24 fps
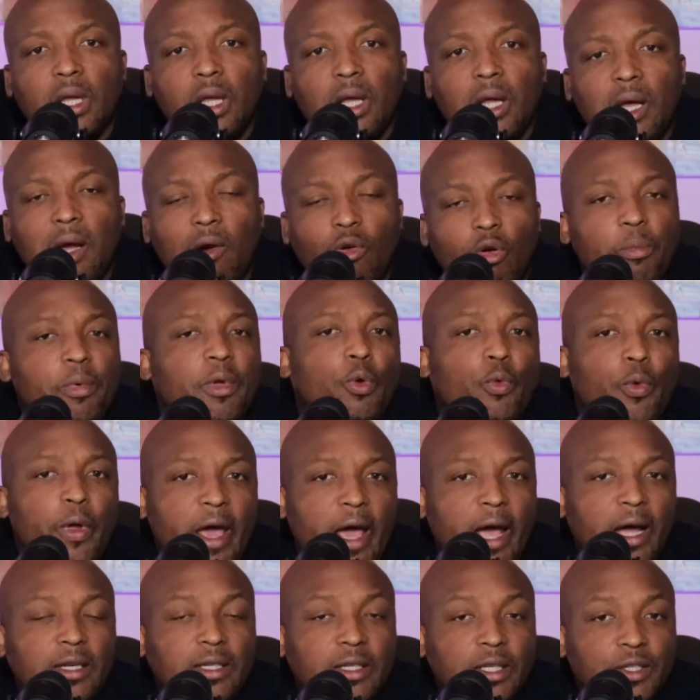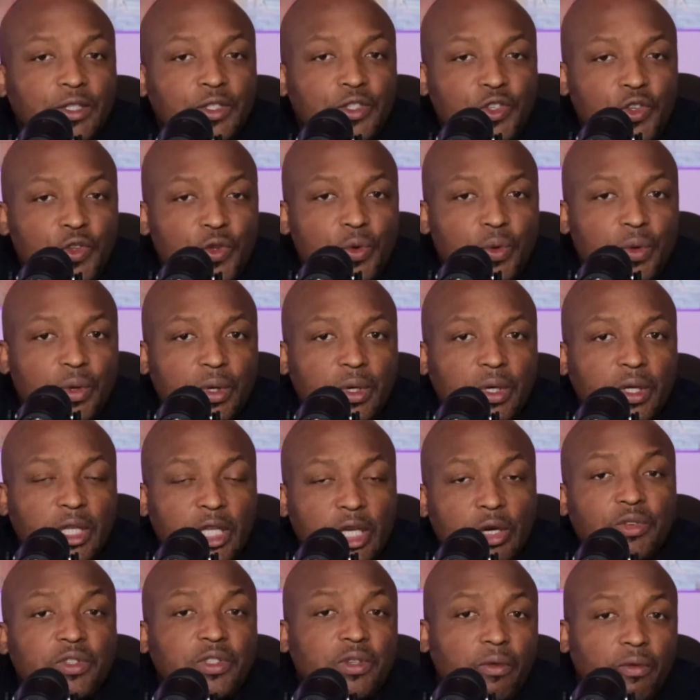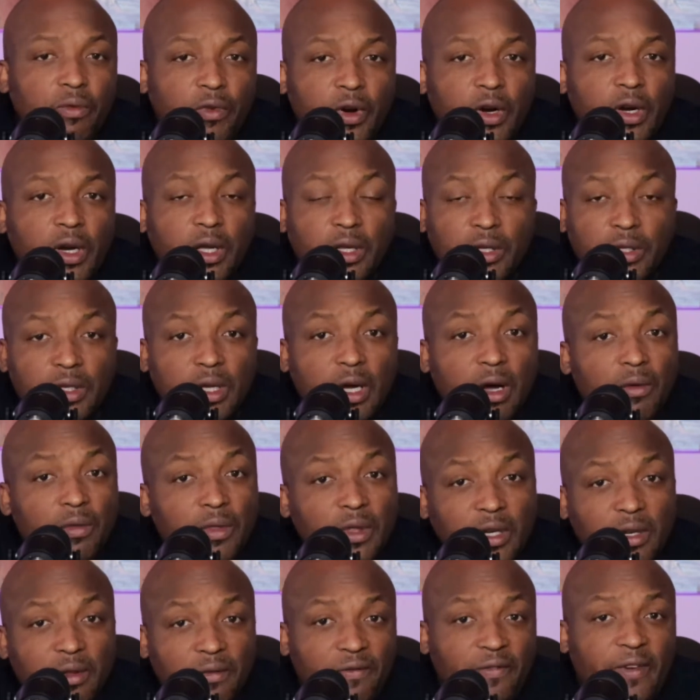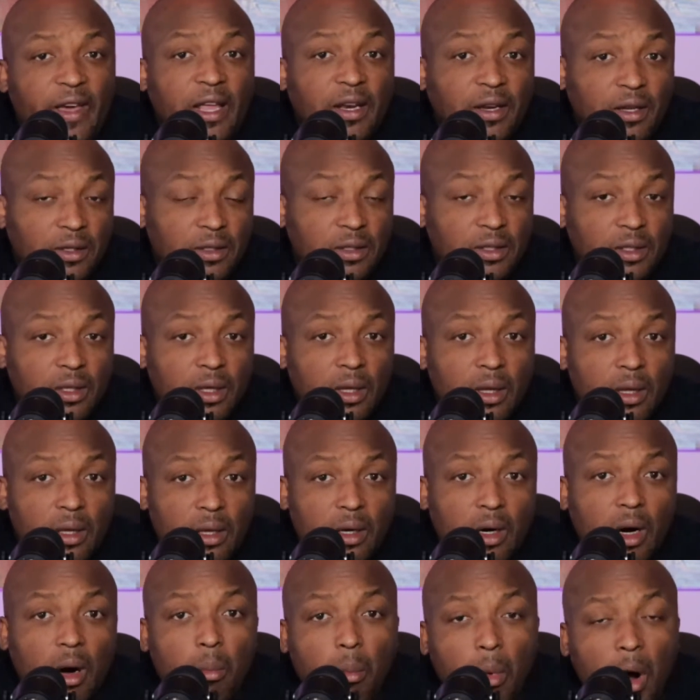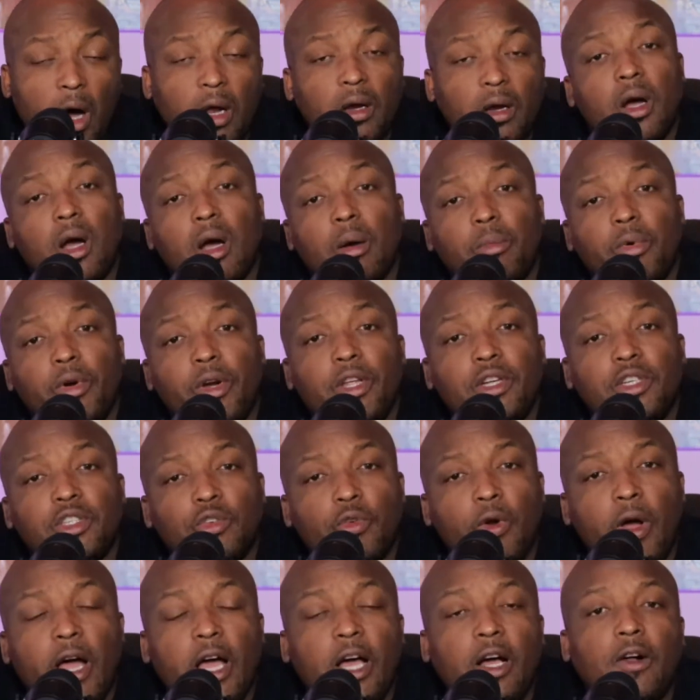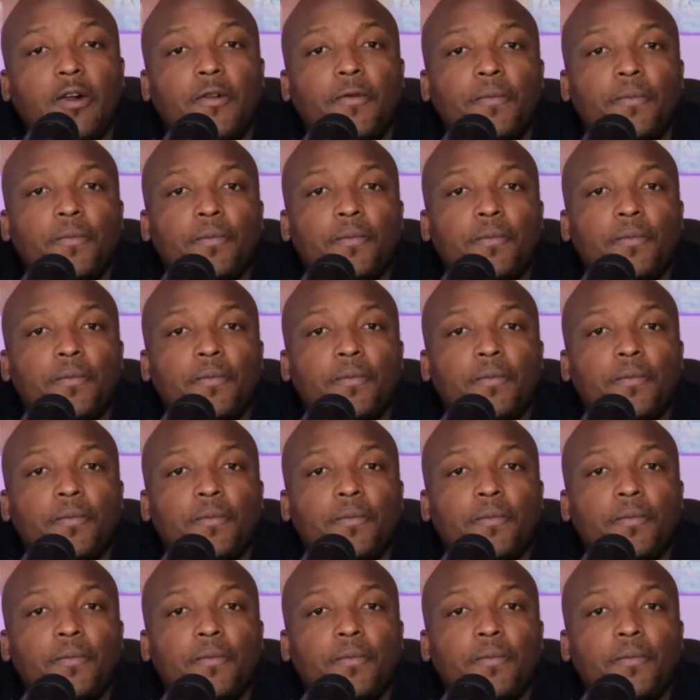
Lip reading: I will be reacting to the guilty verdicts of the defendants in the Ahmaud Arbery trial,